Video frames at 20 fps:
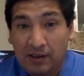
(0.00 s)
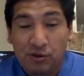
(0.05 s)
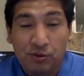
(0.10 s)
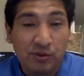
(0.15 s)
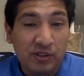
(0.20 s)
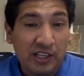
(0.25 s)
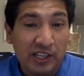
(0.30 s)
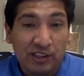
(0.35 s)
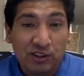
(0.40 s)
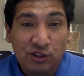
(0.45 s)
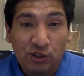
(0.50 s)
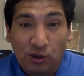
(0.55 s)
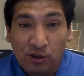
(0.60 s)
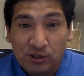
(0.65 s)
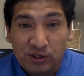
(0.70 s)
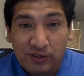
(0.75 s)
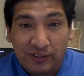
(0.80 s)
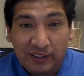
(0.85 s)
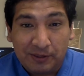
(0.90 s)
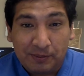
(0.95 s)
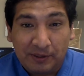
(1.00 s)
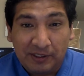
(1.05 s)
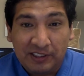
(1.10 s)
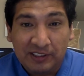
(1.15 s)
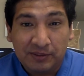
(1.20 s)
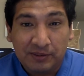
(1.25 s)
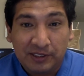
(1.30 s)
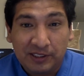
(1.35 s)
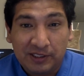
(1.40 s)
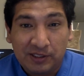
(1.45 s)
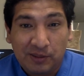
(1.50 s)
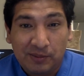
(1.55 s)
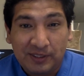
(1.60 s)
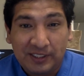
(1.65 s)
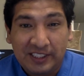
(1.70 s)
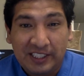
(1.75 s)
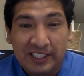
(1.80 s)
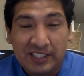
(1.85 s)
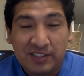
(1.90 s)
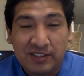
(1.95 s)
you will get tons of experience with this
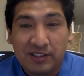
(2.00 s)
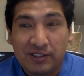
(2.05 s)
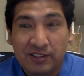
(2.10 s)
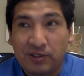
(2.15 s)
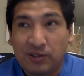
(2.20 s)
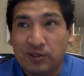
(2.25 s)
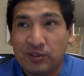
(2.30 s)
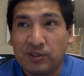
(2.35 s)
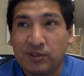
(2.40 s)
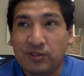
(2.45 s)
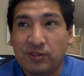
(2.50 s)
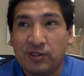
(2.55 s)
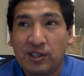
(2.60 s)
conversation, tons